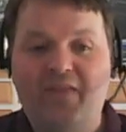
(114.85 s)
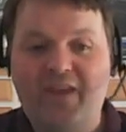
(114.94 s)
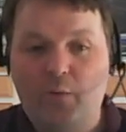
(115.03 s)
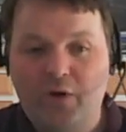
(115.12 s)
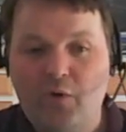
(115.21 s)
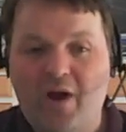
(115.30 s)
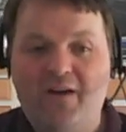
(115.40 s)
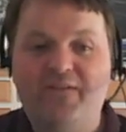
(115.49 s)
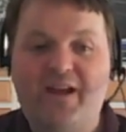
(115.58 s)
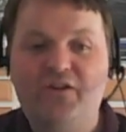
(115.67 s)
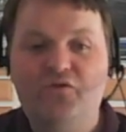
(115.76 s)
And then when you
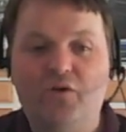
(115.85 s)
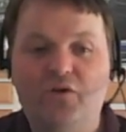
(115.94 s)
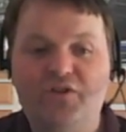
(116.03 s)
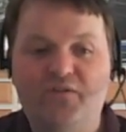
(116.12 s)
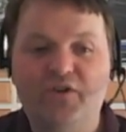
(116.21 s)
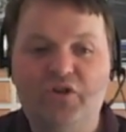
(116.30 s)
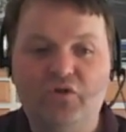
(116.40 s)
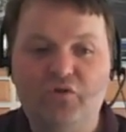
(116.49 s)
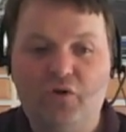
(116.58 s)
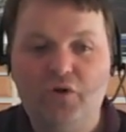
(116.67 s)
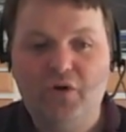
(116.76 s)
have that draw,
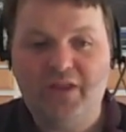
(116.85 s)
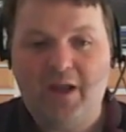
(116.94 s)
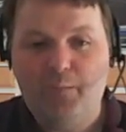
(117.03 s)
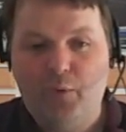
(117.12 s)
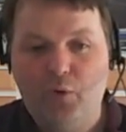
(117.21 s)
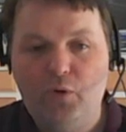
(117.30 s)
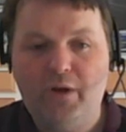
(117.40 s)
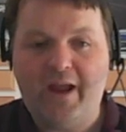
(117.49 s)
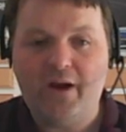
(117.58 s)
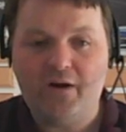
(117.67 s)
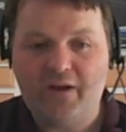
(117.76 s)
sufficient draw, you can then
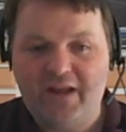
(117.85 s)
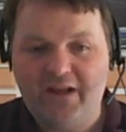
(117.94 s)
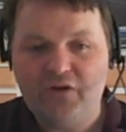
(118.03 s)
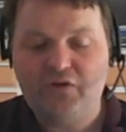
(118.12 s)
pull air